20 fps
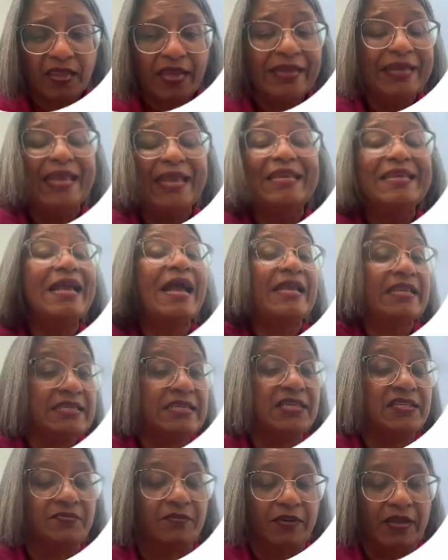Getting
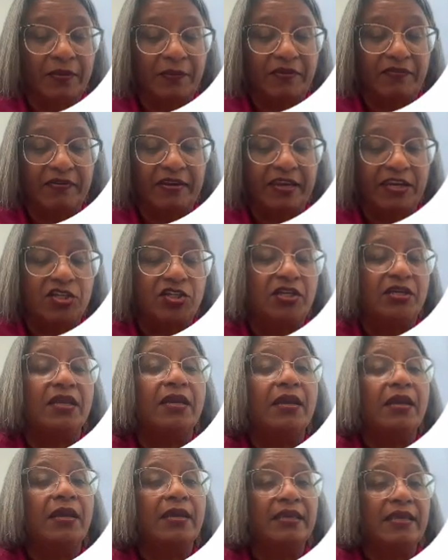ideas for gamification.
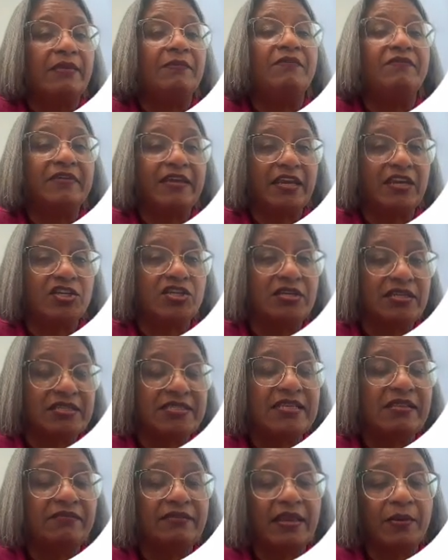Gamification
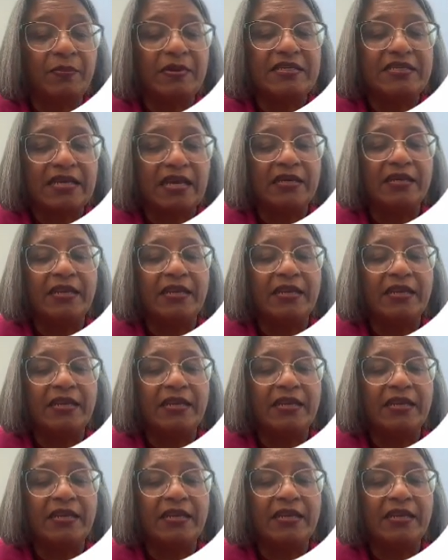itself can be done